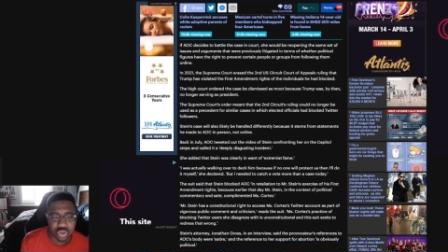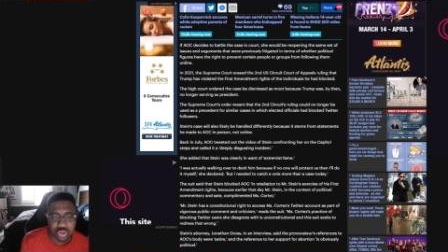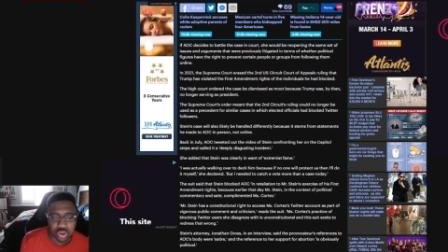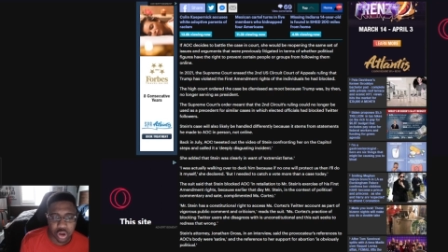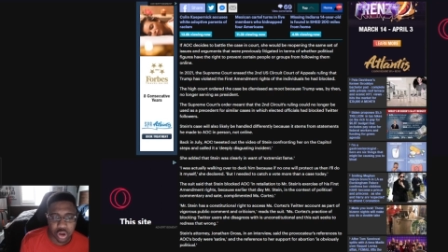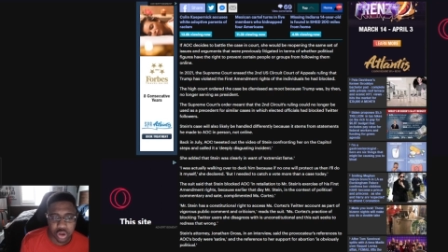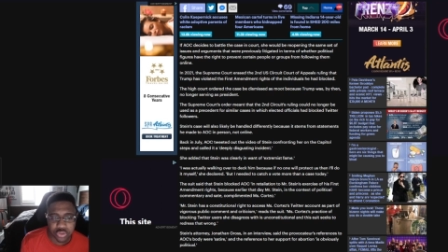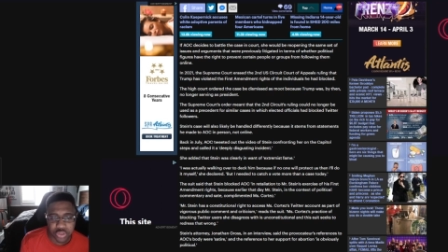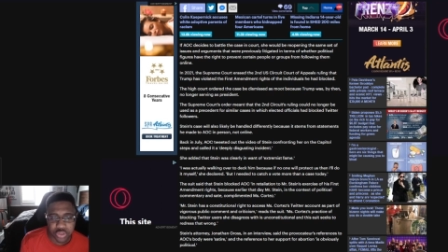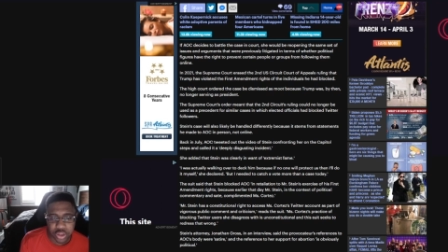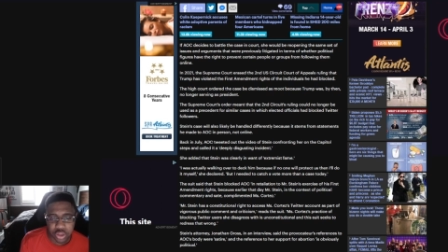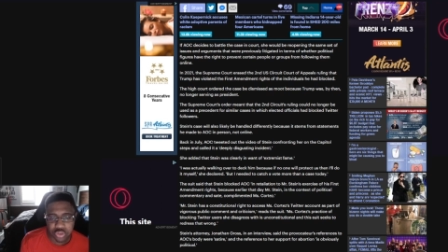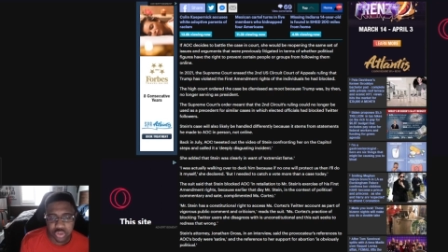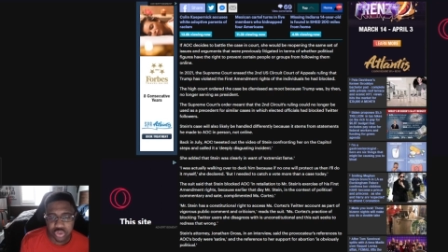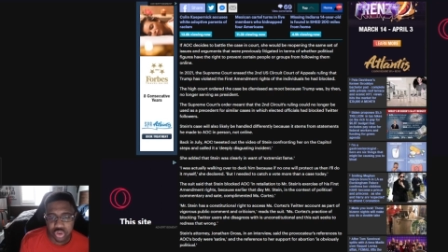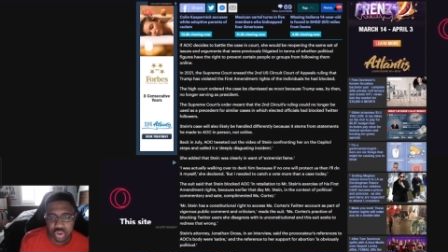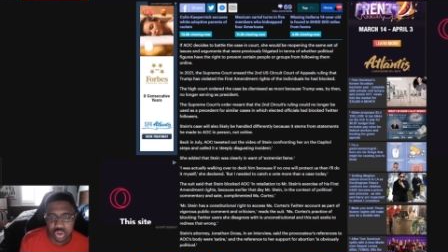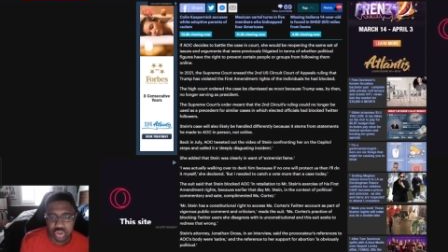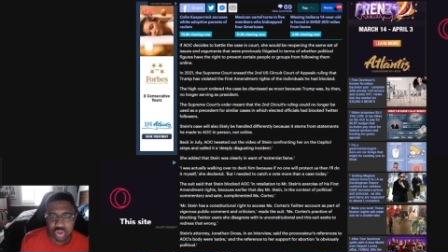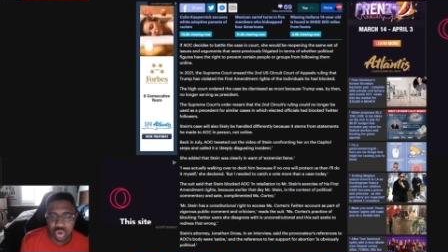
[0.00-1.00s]
uh, Second
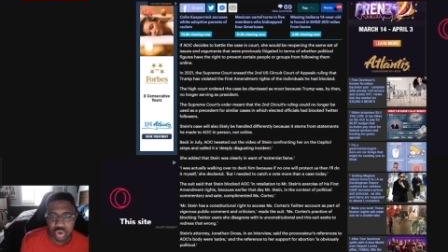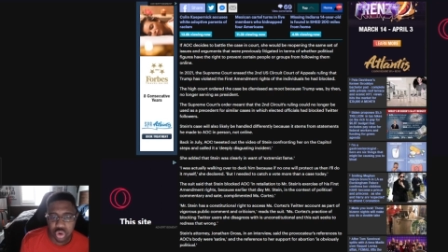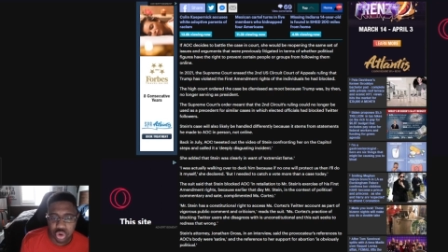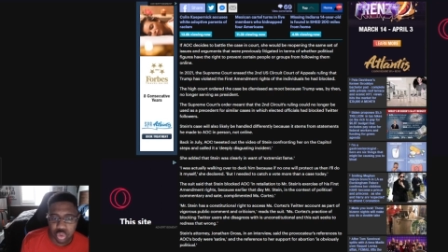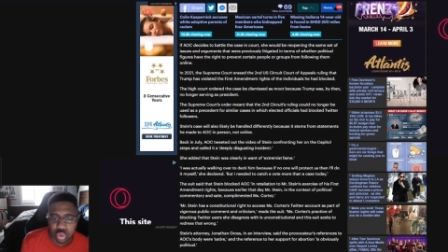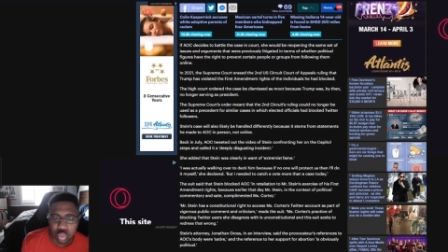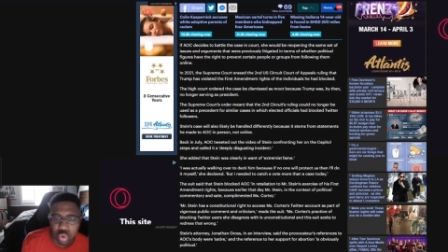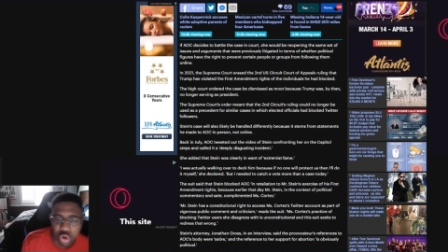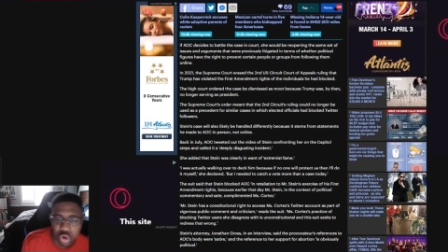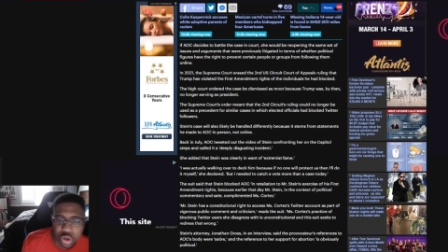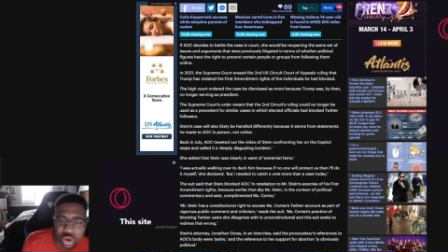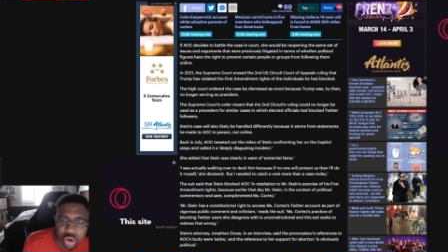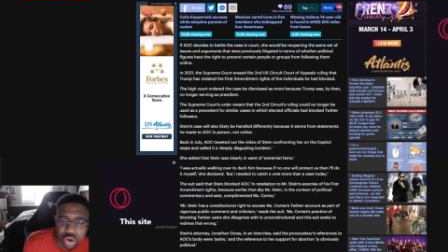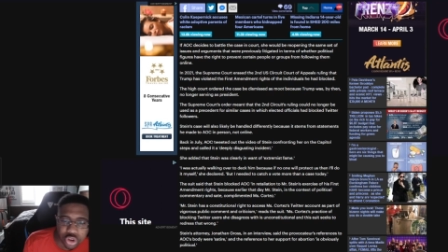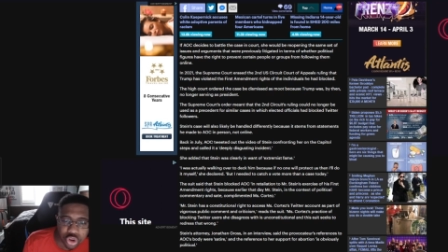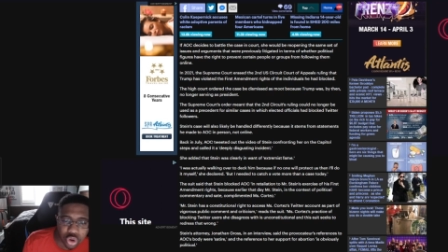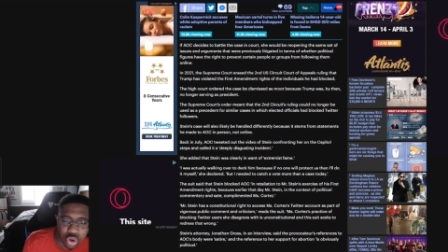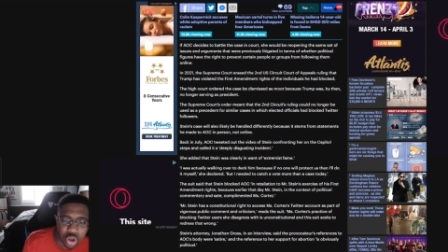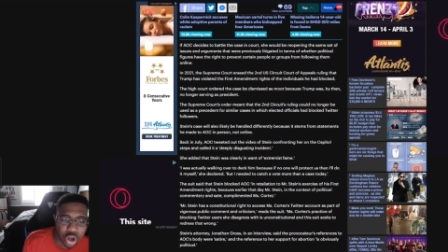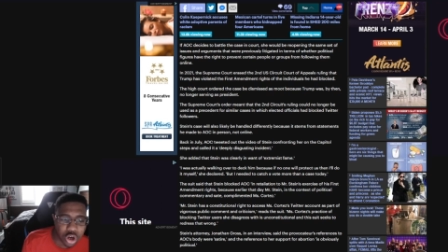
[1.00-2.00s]
Circuit's ruling
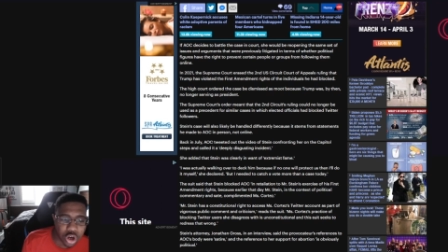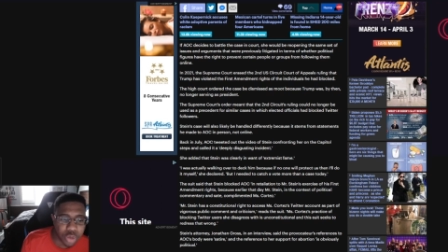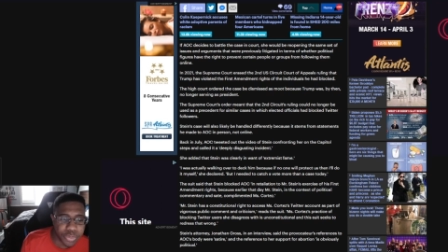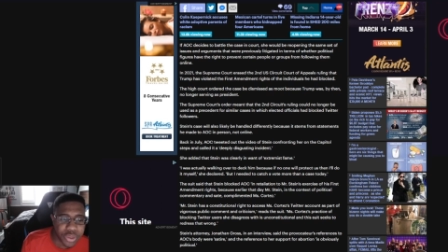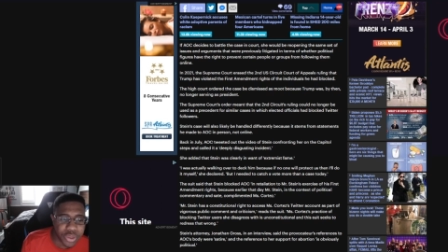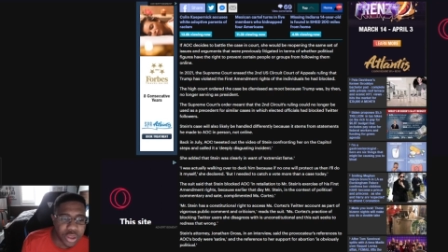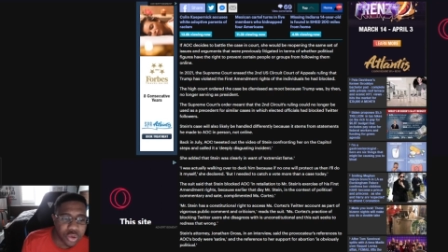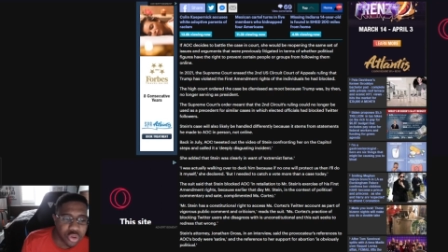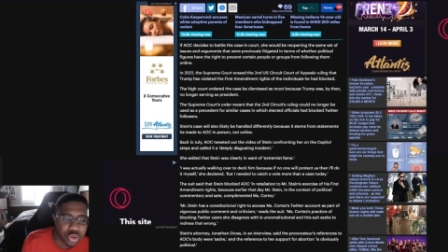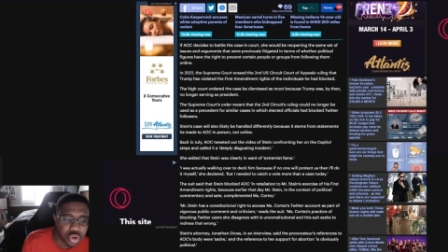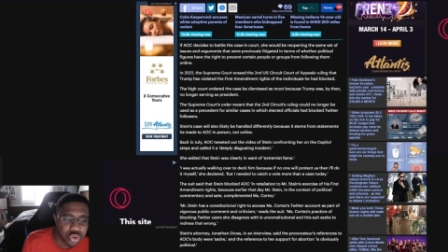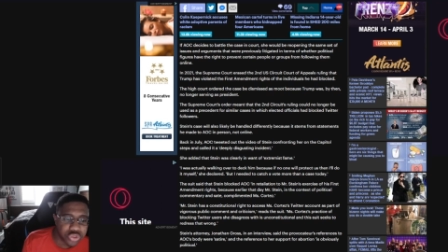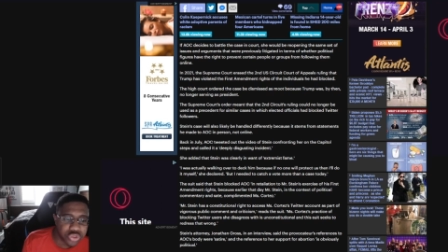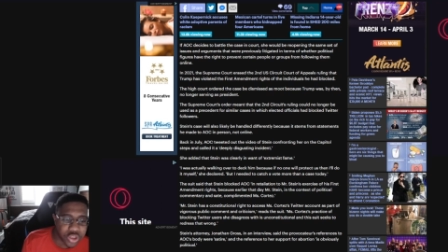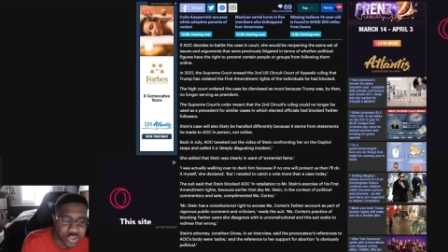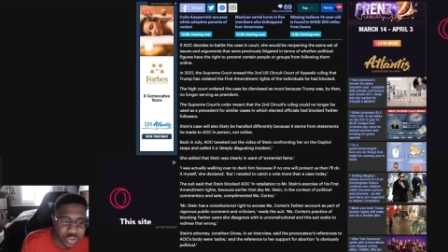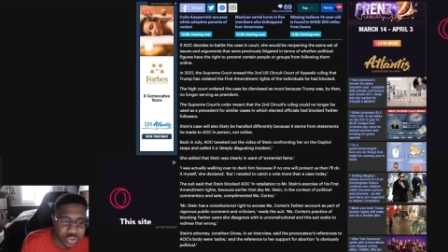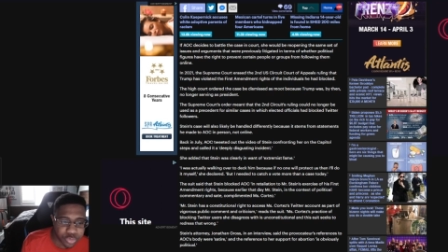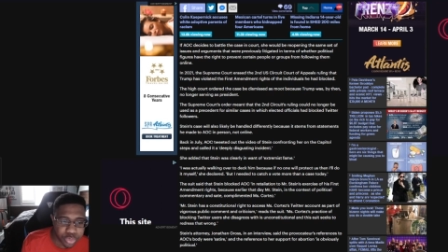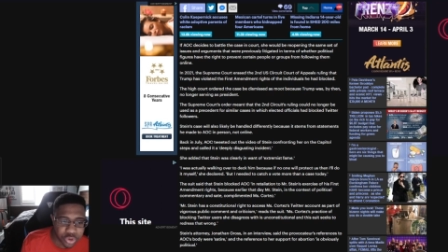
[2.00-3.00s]
could no longer be used
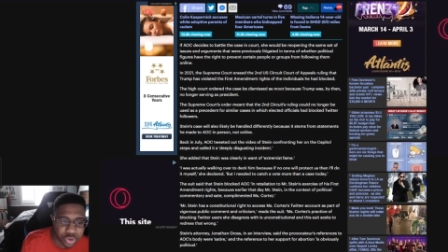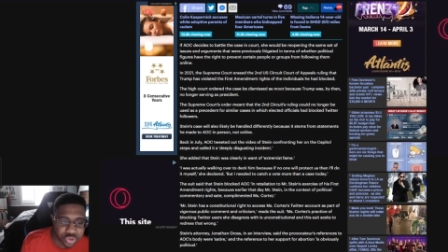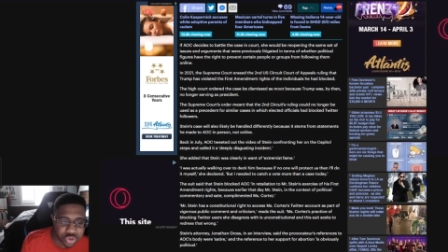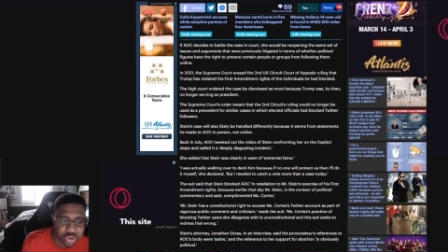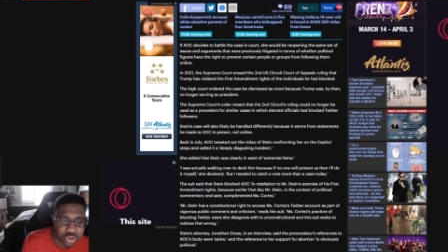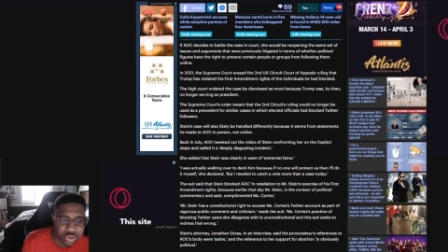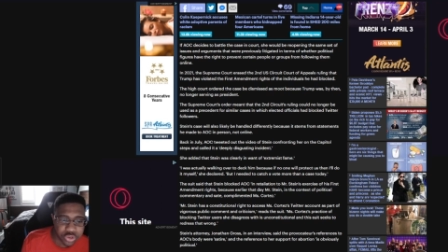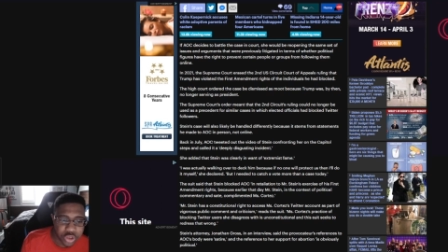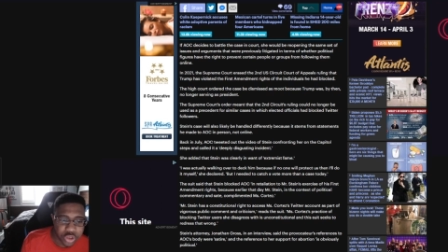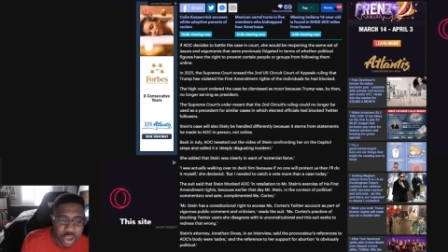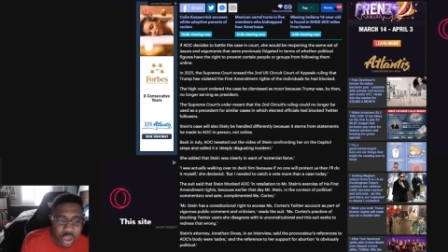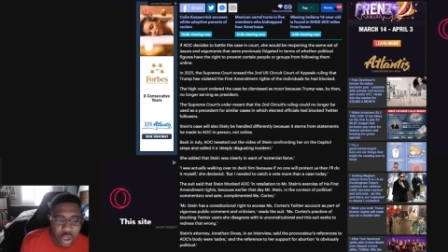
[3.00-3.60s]
as a precedent